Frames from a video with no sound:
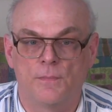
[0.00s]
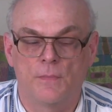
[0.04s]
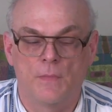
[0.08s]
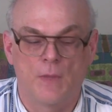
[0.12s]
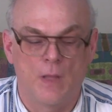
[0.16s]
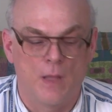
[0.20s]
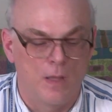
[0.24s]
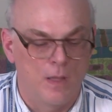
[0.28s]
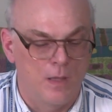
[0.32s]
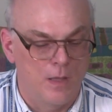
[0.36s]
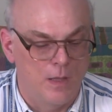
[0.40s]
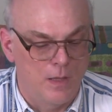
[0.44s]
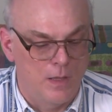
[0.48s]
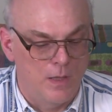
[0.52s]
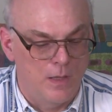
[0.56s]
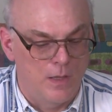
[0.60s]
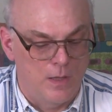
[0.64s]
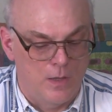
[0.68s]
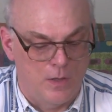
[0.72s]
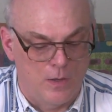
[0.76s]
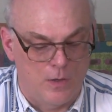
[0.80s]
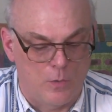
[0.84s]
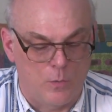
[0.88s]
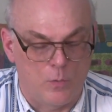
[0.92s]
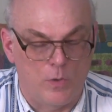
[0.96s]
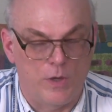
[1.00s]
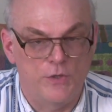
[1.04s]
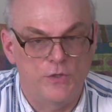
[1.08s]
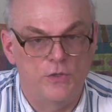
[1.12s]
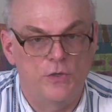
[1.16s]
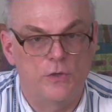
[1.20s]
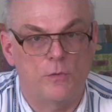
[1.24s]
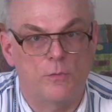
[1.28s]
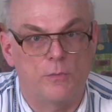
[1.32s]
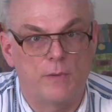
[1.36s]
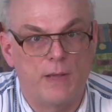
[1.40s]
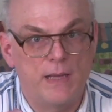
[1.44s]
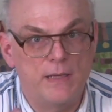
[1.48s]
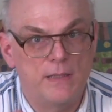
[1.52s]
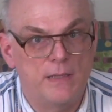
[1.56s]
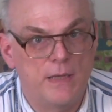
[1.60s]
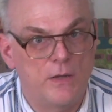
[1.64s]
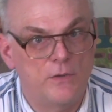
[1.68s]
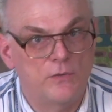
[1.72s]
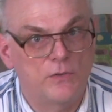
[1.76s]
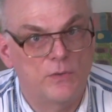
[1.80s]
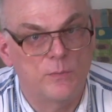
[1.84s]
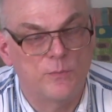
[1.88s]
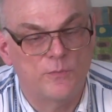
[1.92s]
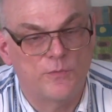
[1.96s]
I want you to write
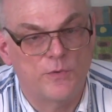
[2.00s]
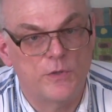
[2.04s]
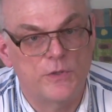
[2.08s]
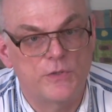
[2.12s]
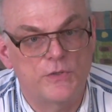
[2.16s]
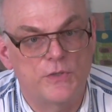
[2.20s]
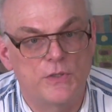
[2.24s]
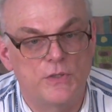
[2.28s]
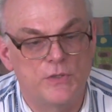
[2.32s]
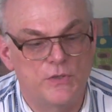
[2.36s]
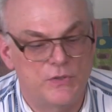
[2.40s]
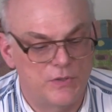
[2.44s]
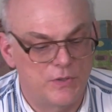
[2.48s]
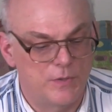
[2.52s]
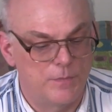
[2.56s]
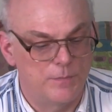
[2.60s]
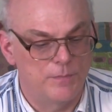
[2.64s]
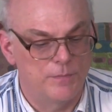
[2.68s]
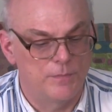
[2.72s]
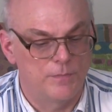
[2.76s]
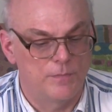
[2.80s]
down some verses.